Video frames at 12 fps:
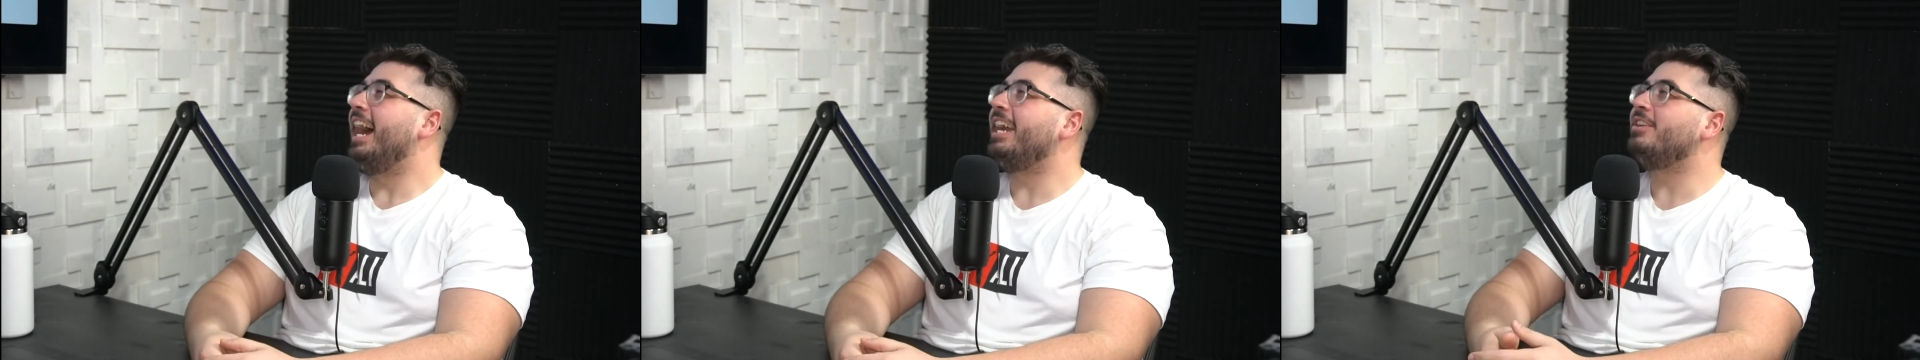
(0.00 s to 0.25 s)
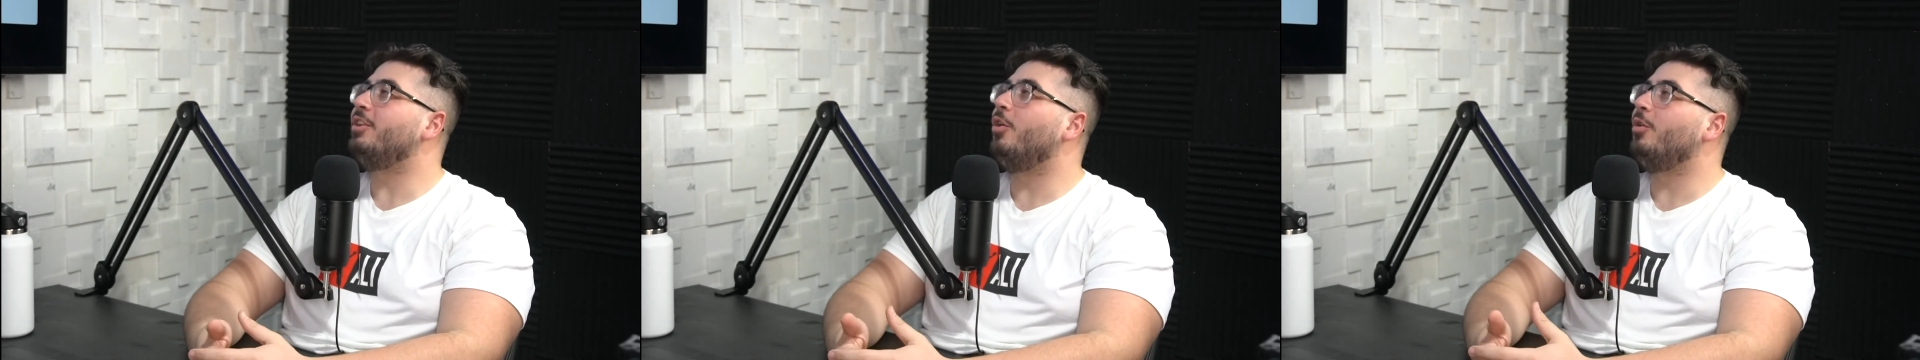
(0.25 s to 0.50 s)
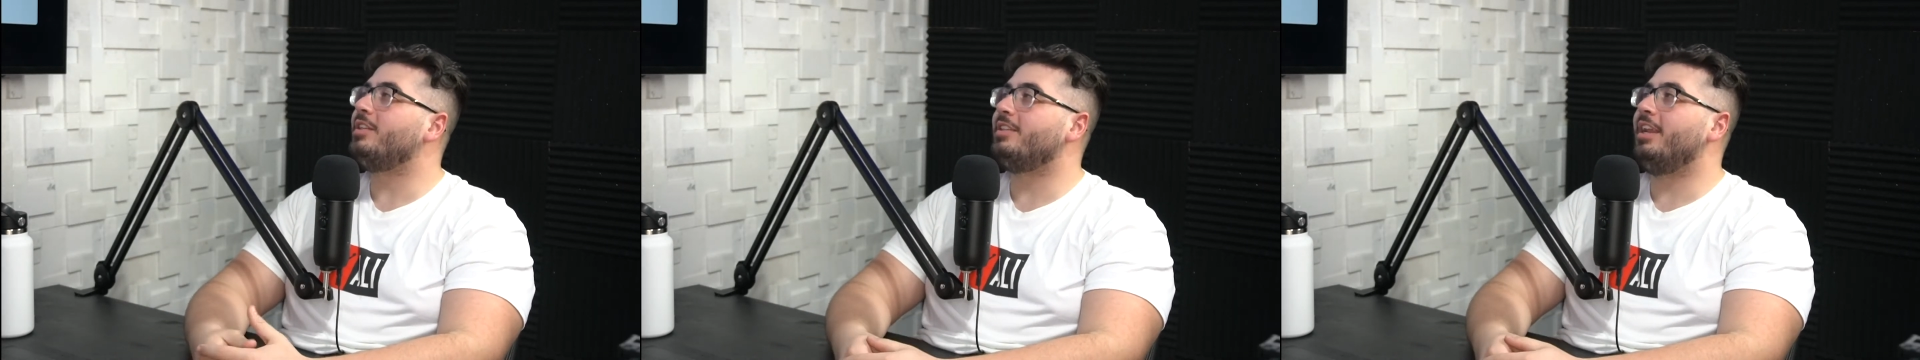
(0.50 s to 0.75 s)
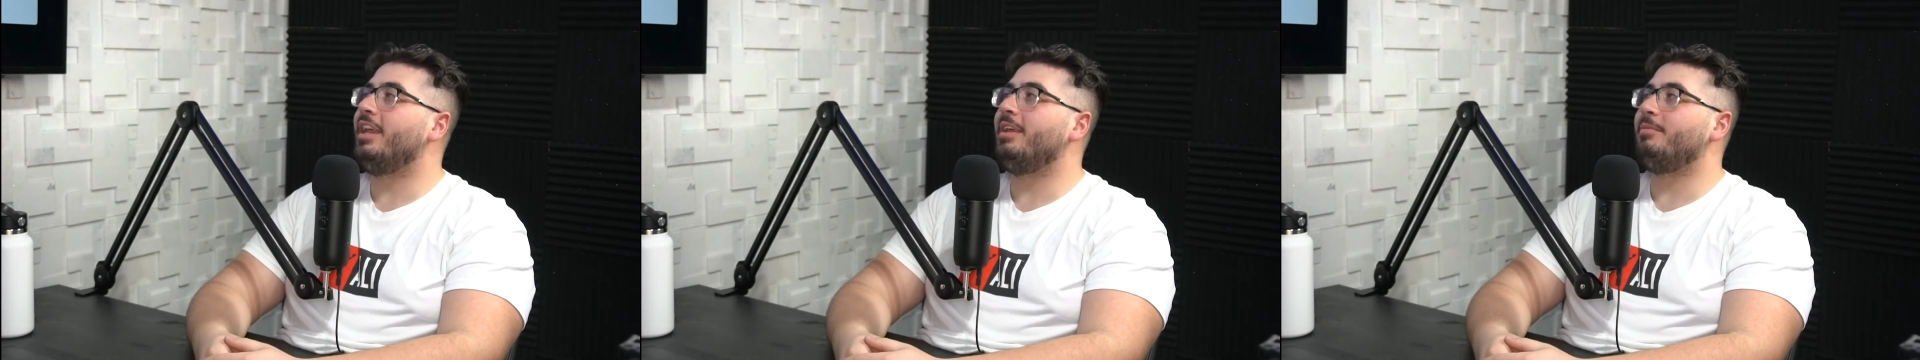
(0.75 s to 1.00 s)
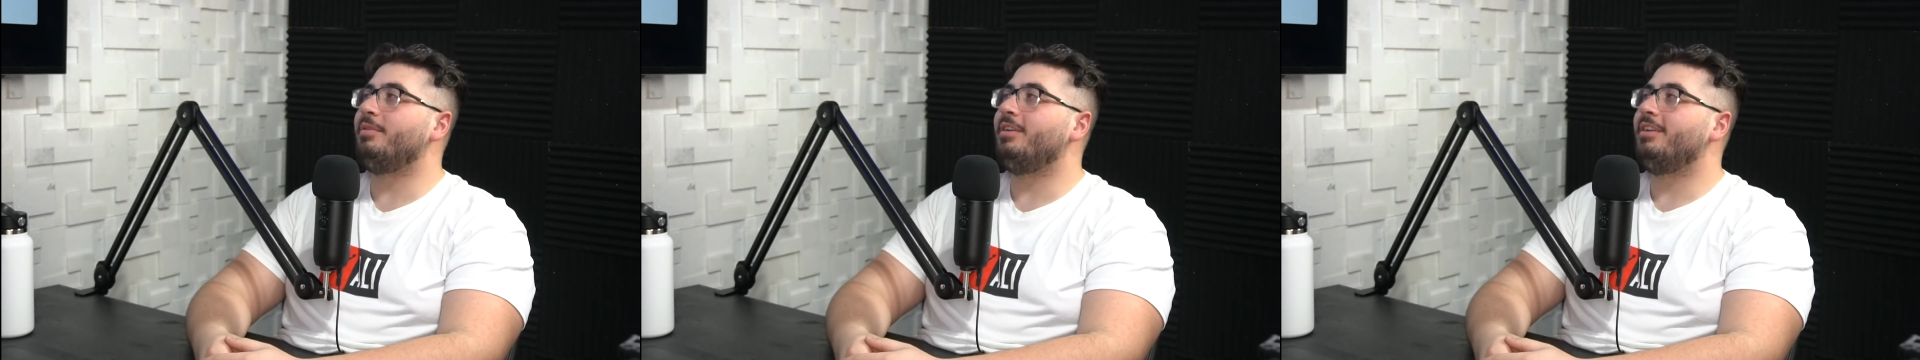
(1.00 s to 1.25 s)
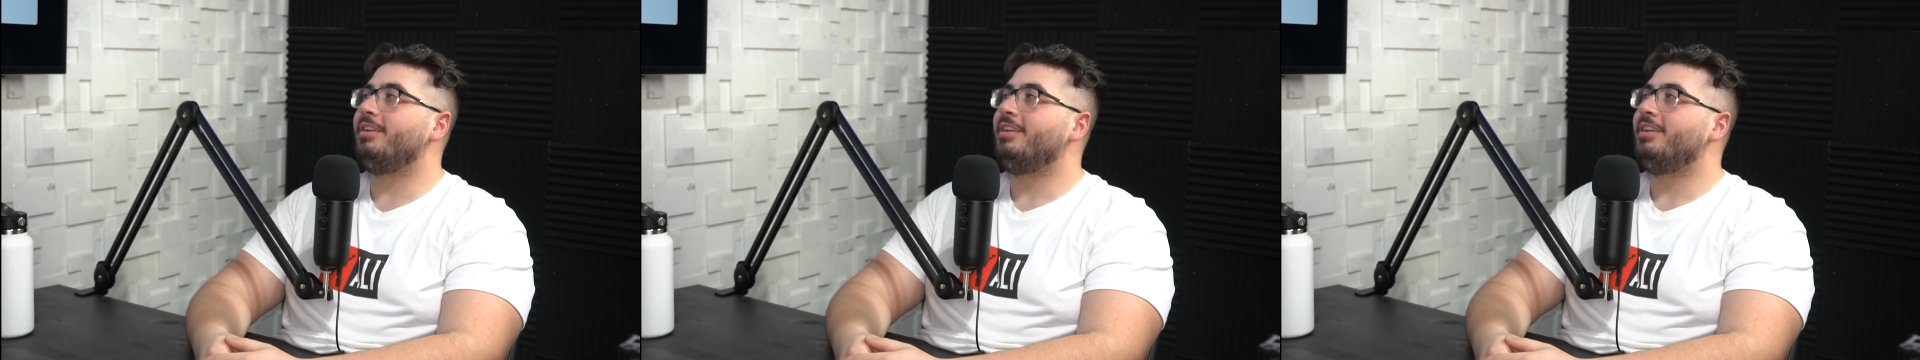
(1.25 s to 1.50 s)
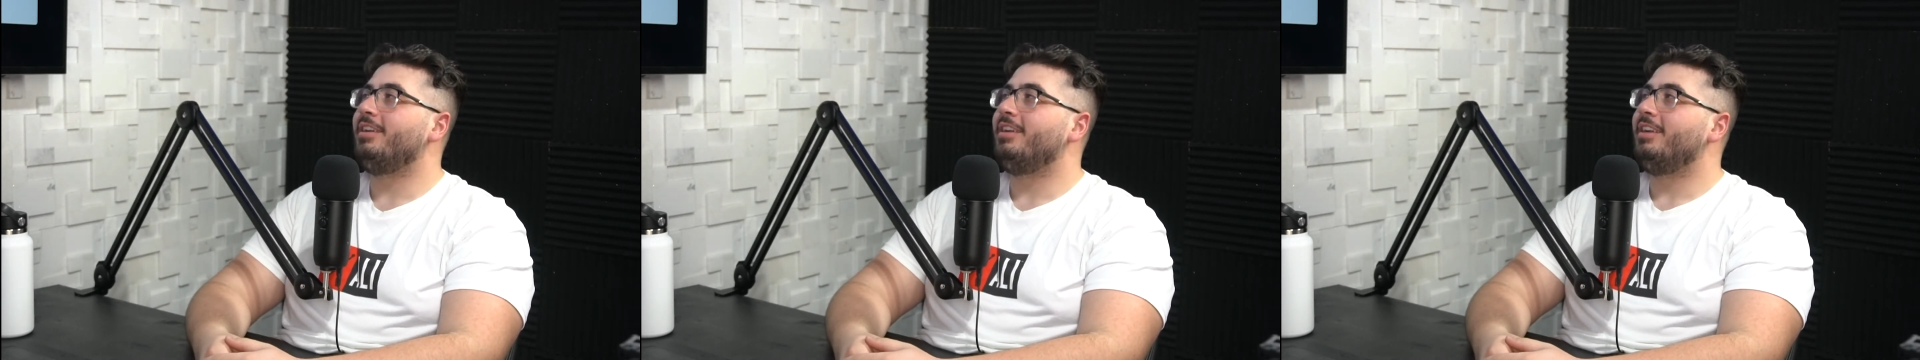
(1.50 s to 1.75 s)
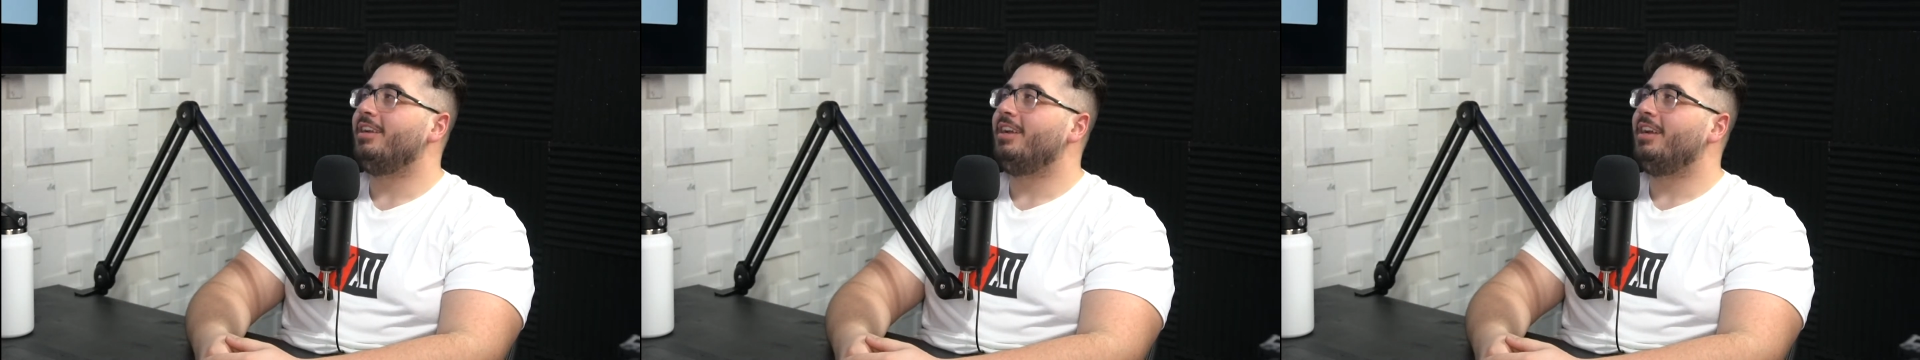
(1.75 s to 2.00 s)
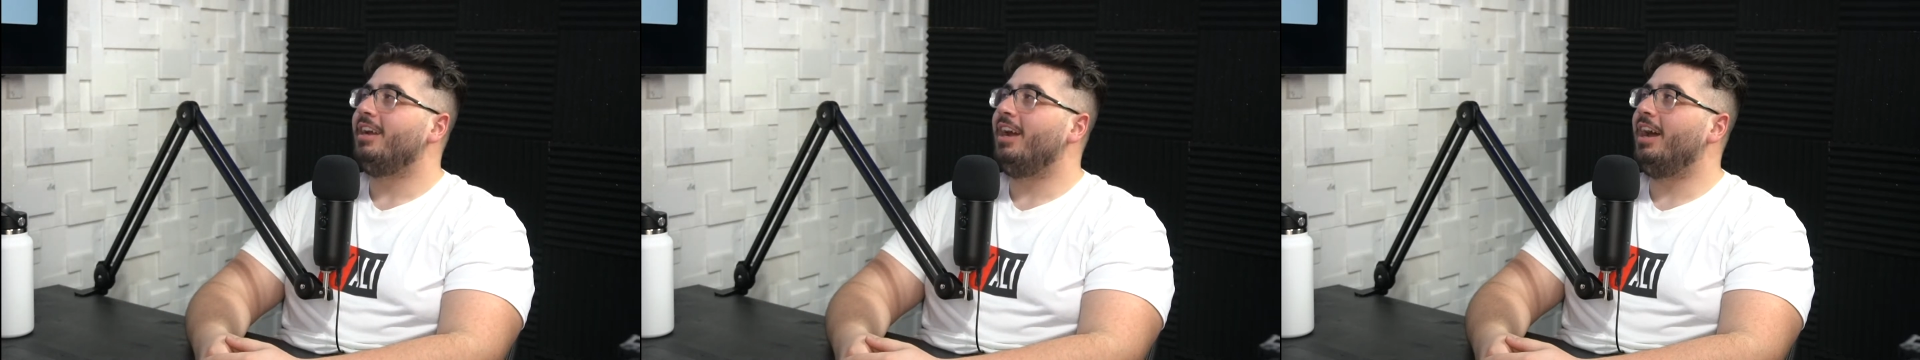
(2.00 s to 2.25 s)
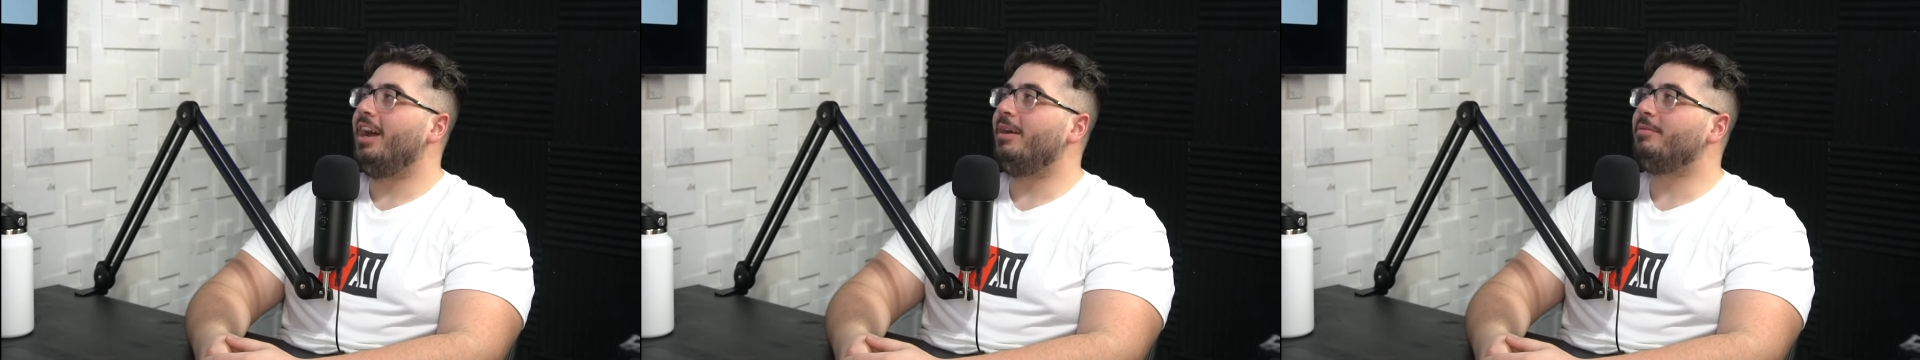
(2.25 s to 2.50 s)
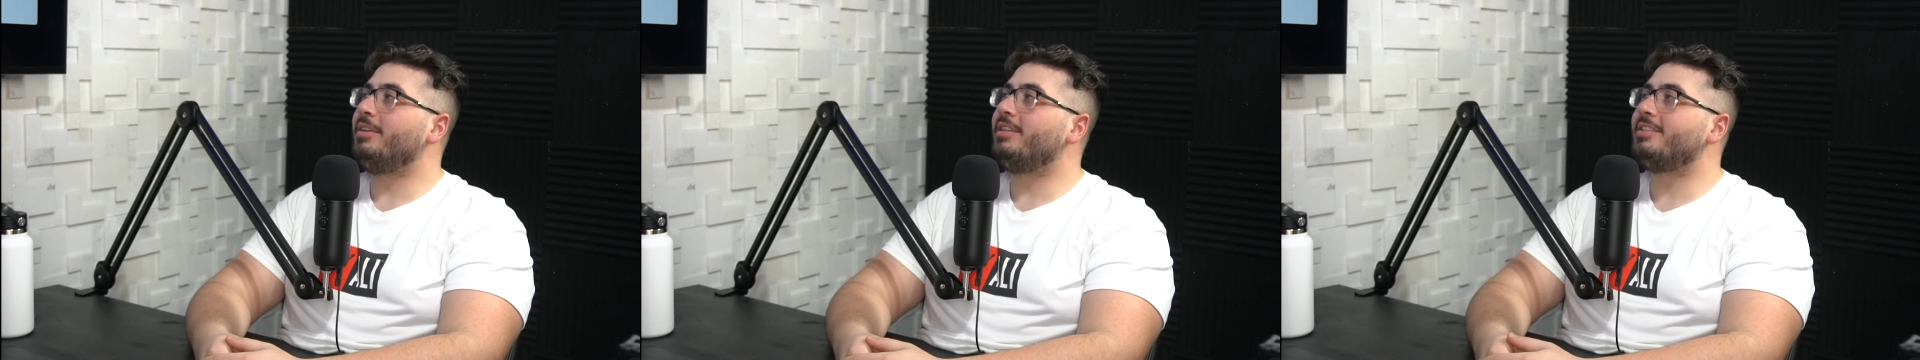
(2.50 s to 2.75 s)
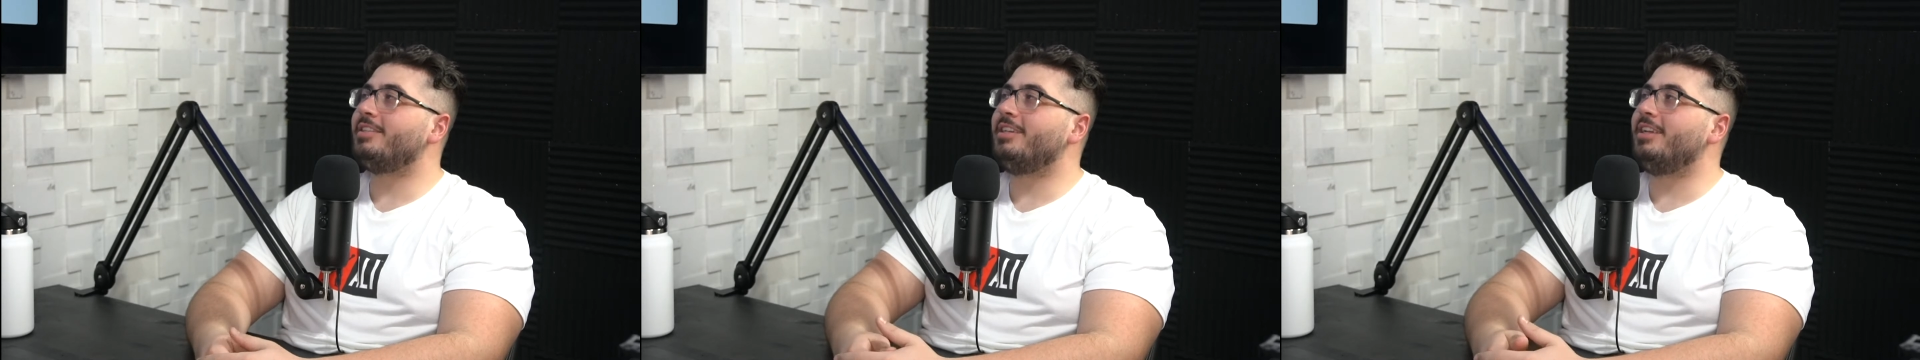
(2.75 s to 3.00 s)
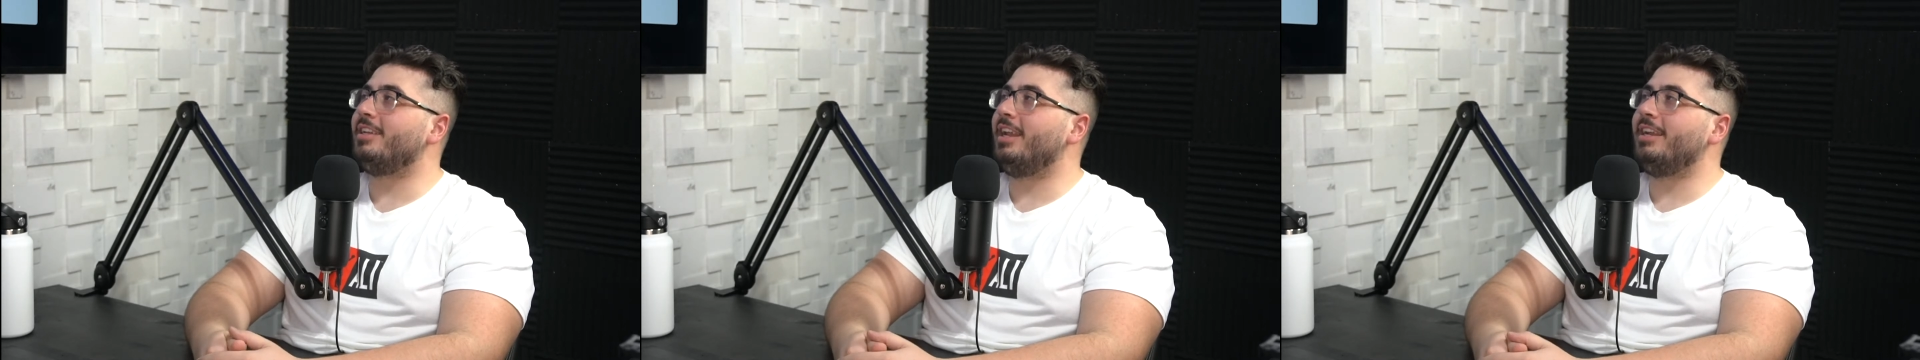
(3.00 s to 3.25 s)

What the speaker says: I know his name. I'm gonna see it,